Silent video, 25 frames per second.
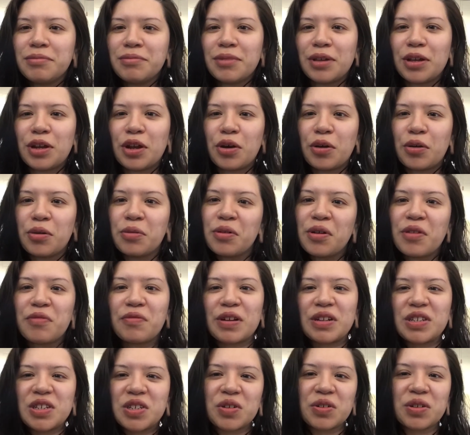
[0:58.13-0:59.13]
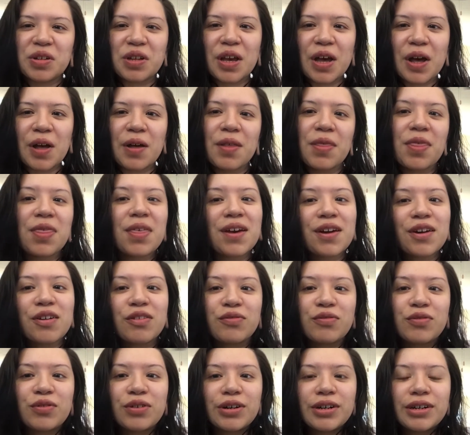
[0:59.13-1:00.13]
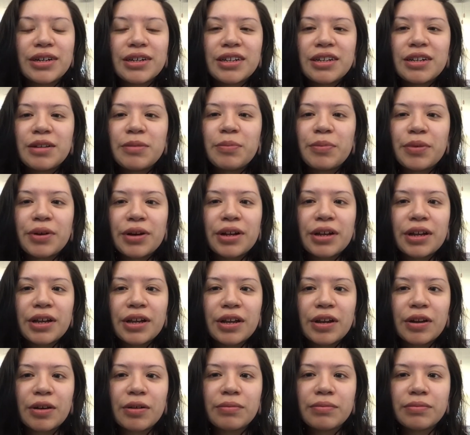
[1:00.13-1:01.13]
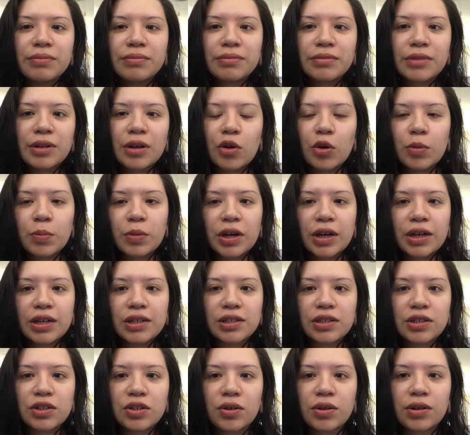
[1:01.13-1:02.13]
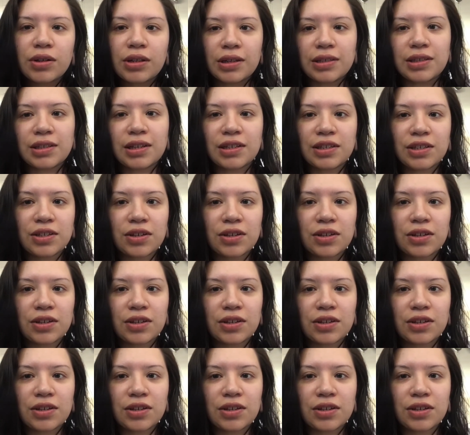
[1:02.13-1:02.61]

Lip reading: eventually I'll think of one, but hope you guys enjoy. Let's get